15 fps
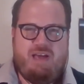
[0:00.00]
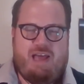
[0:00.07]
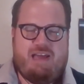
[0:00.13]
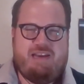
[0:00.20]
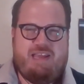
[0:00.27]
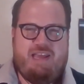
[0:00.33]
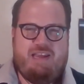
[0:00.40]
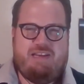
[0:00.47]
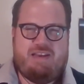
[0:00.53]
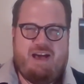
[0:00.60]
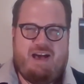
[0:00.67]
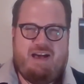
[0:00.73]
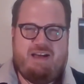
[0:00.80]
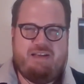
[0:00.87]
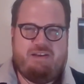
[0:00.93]
And he
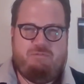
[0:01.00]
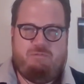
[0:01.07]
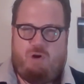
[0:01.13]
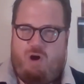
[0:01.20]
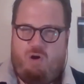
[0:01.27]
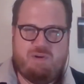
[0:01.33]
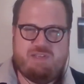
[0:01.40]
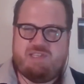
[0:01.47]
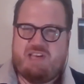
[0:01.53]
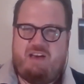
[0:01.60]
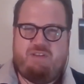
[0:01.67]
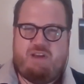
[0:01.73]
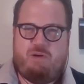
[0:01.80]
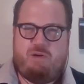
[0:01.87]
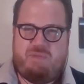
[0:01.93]
died, always
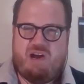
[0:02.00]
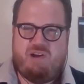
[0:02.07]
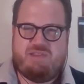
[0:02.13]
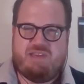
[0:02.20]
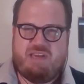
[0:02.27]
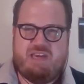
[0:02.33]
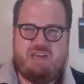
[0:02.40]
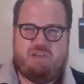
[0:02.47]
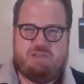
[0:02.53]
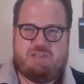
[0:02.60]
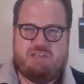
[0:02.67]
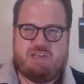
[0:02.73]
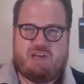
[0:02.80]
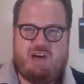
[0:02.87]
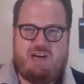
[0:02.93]
having to bear the guilt
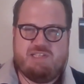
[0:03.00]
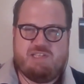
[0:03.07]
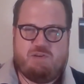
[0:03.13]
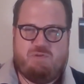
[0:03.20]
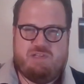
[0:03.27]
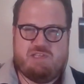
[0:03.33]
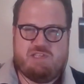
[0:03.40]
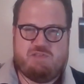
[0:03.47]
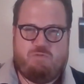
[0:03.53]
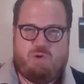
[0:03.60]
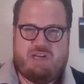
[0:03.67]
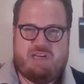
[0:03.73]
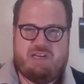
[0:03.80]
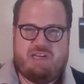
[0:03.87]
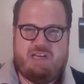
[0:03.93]
and the consequences of
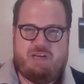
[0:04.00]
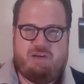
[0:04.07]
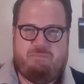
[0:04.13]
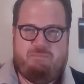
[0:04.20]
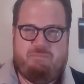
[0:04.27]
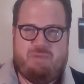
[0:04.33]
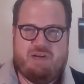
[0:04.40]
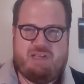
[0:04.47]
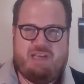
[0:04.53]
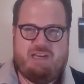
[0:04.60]
what he did, but he